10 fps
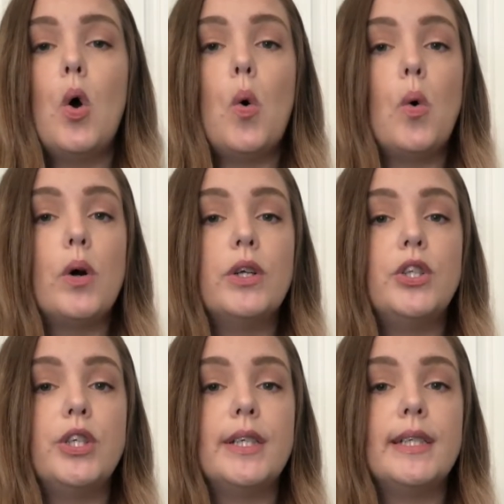or
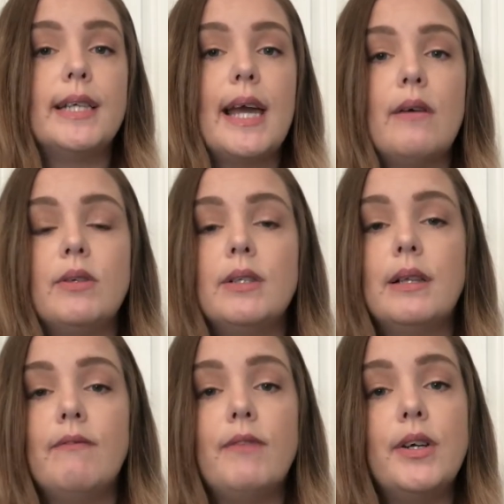just count
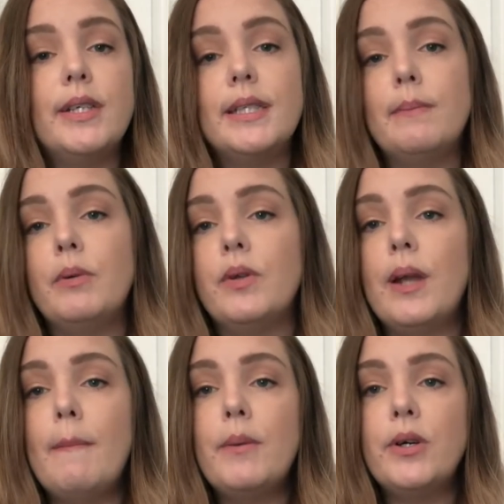very simple
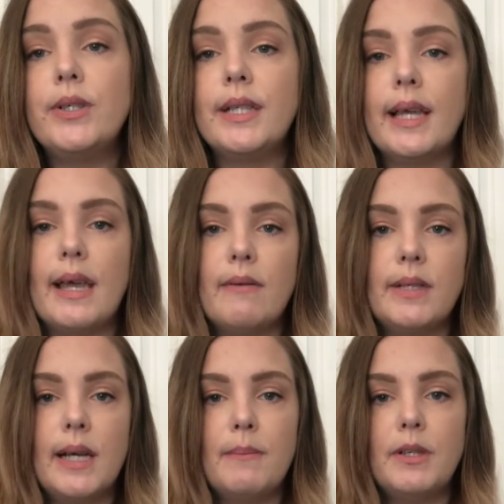numbers like
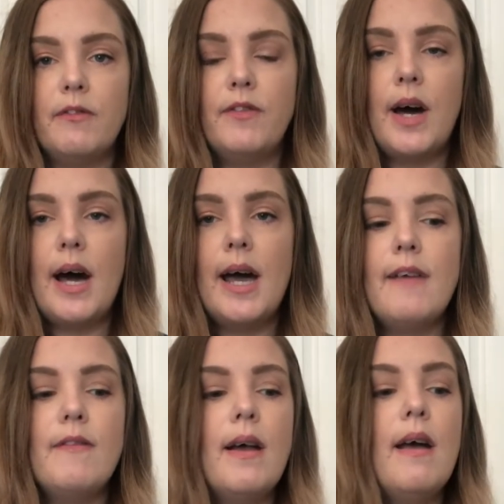counting up to
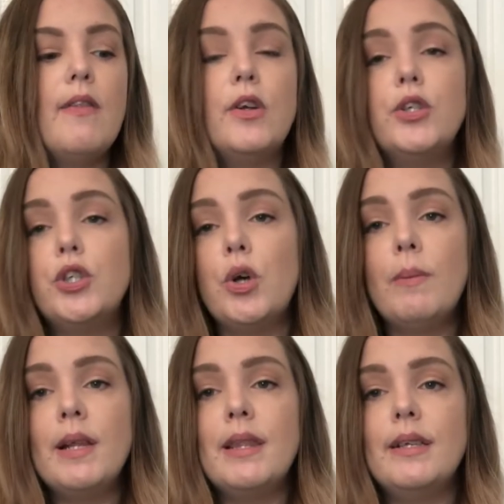5. There's so
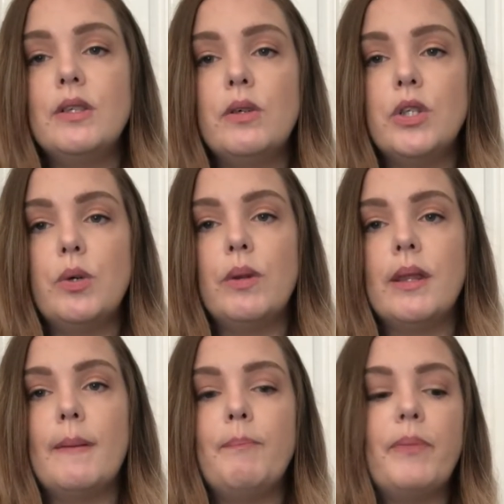many things you can do with
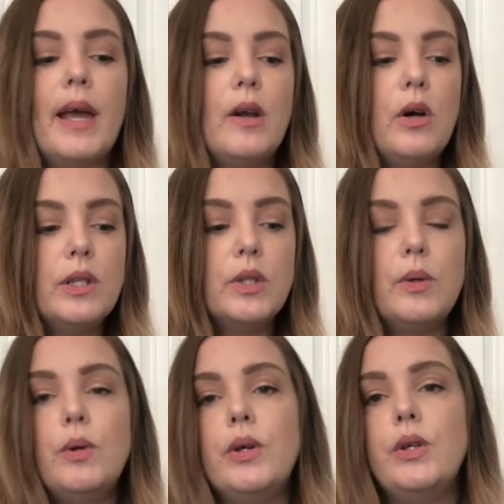them. And also
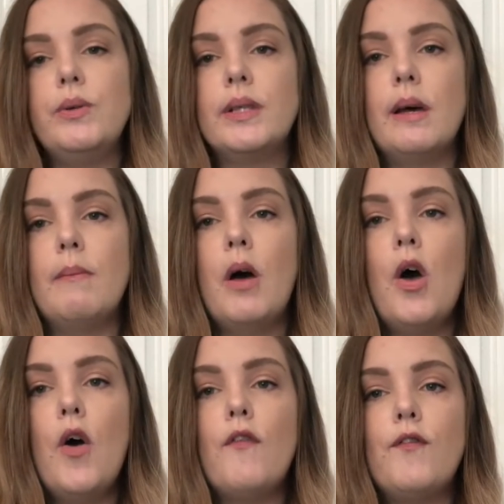you can use them
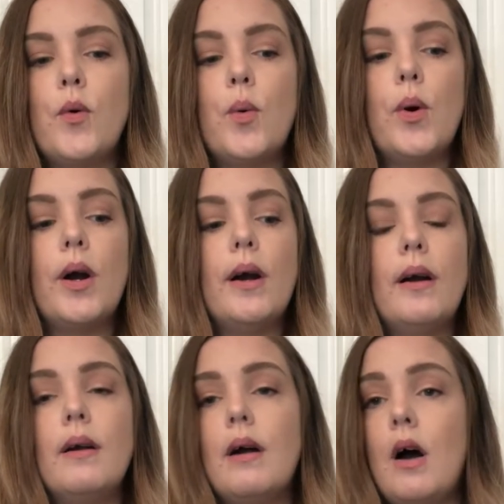
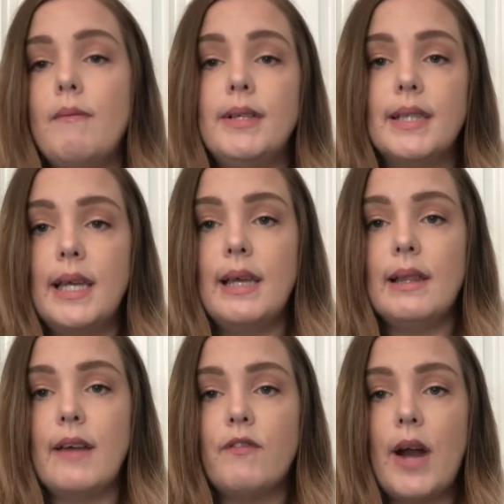for, obviously,
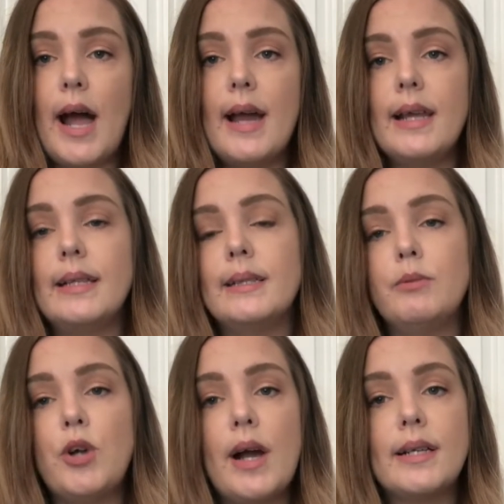like for adding and
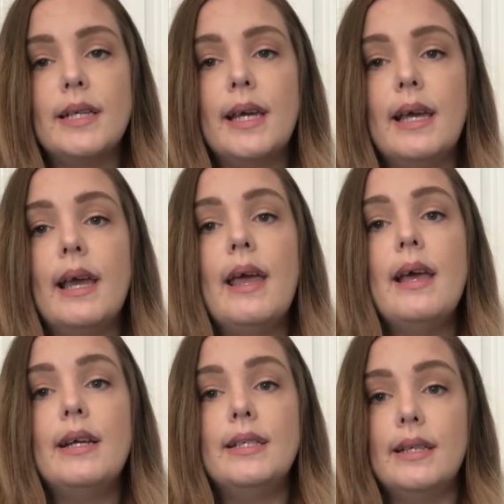subtracting,
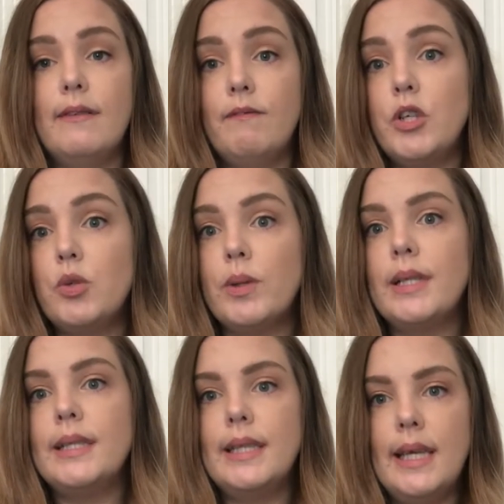to
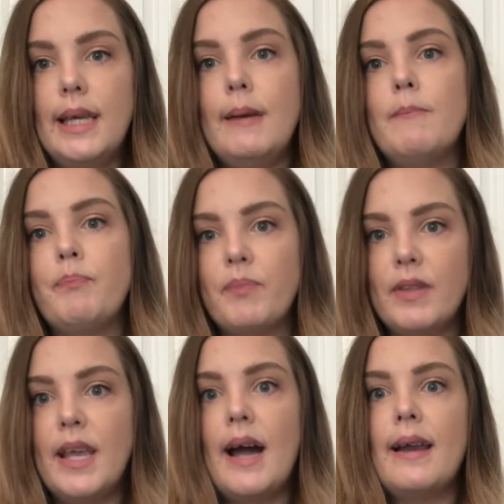visually see
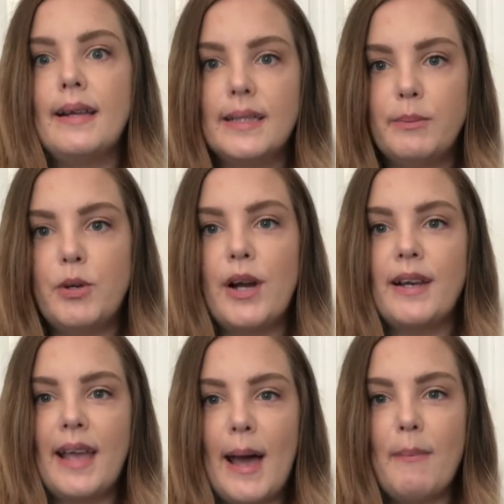the adding and
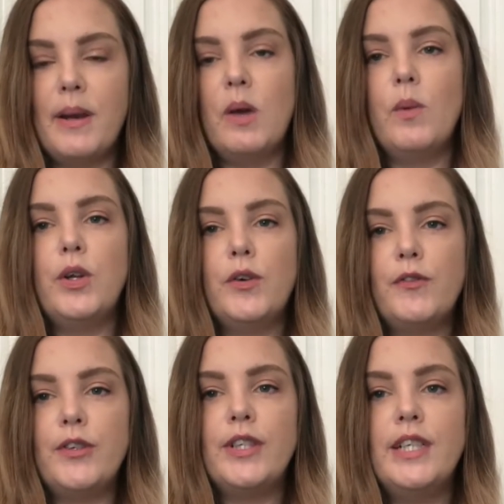subtracting happening when you're
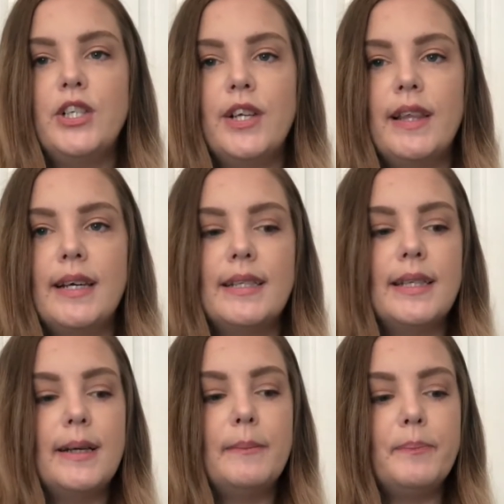first teaching that to
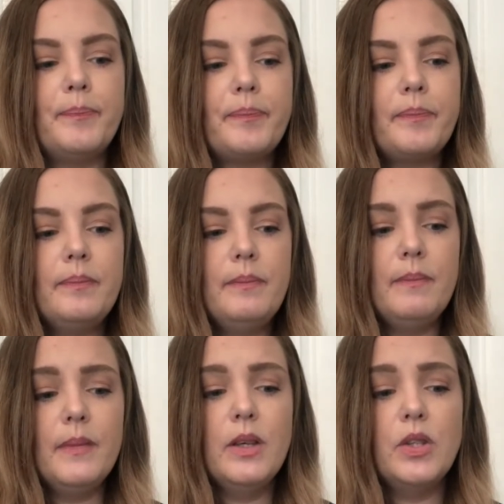them.
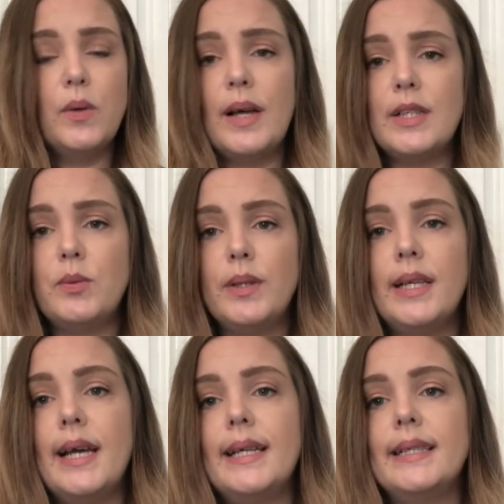So that's really
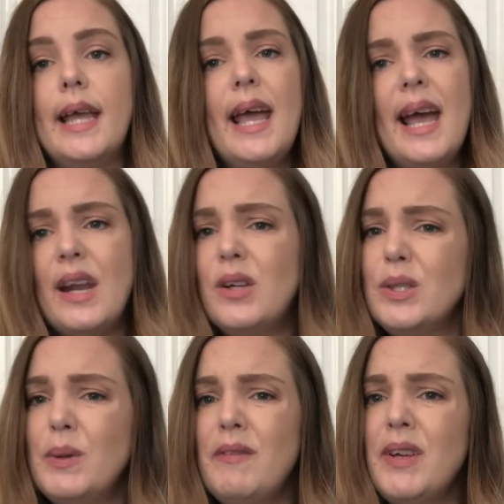nice. And
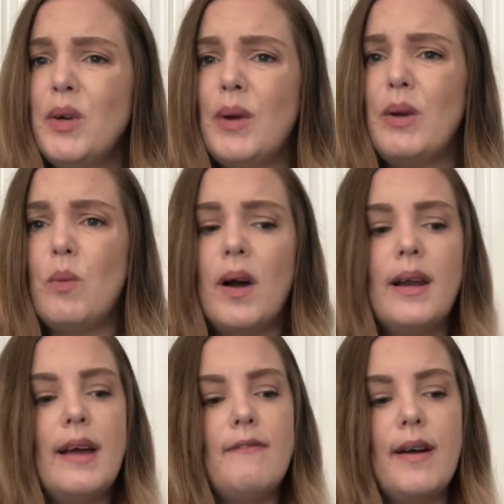also even in grade
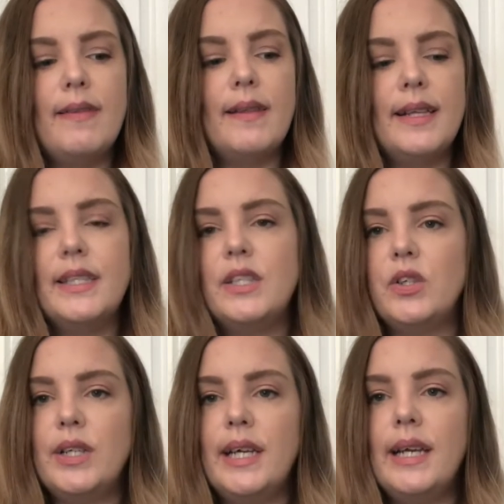1, I find that they still
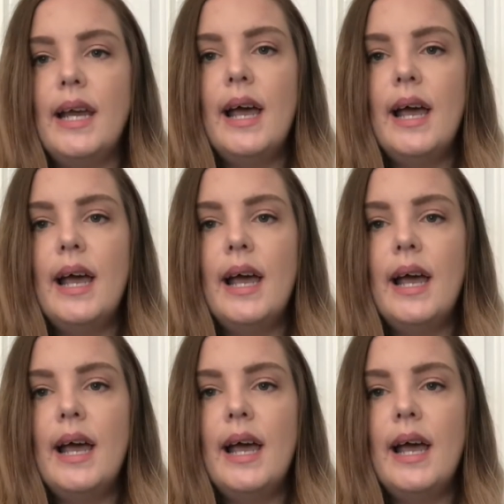need